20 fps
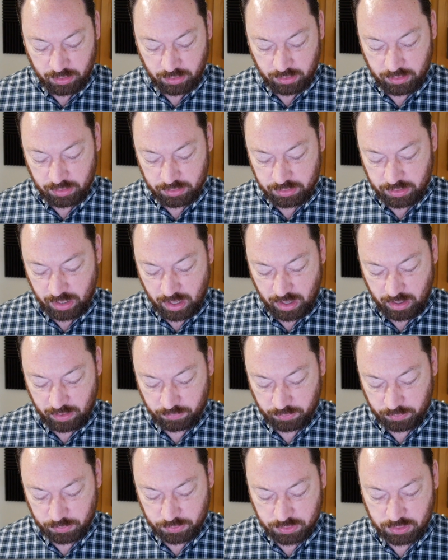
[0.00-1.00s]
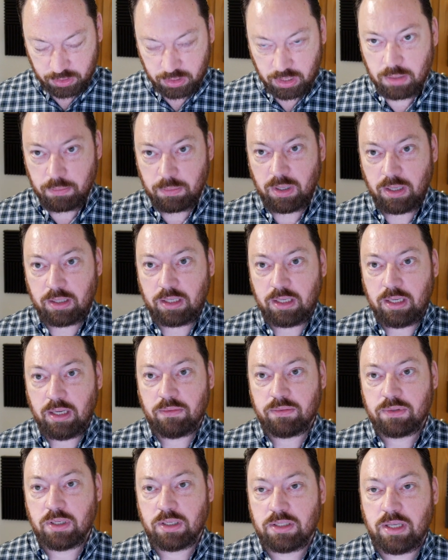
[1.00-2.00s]
This Avro schema
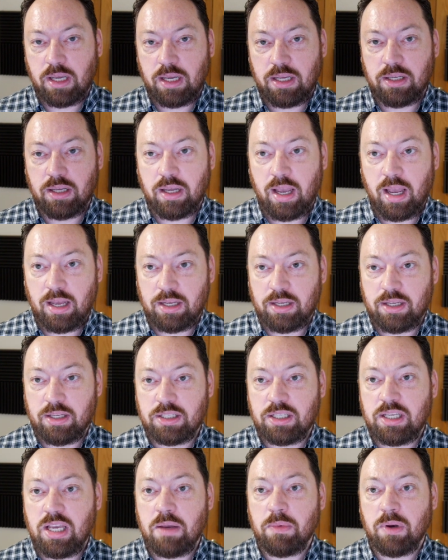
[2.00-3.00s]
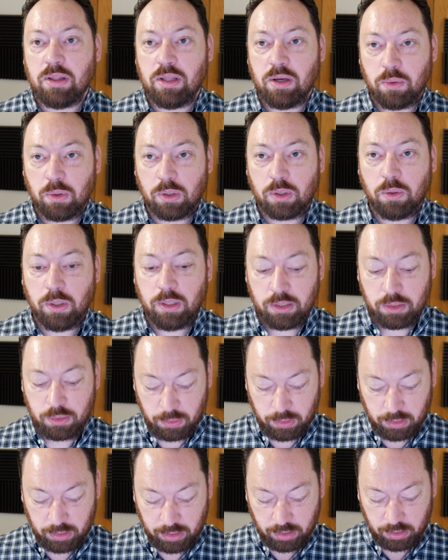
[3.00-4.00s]
gives us a schema that we're going
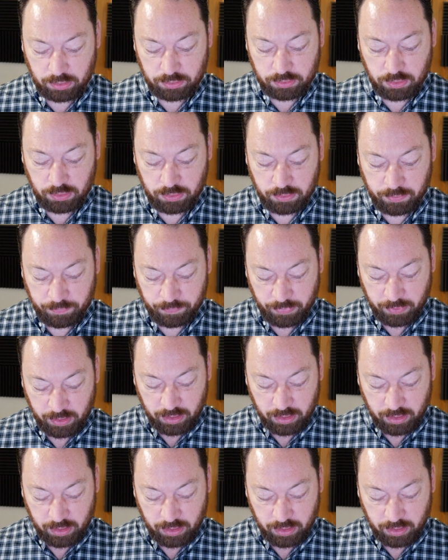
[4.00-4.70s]
to adhere to.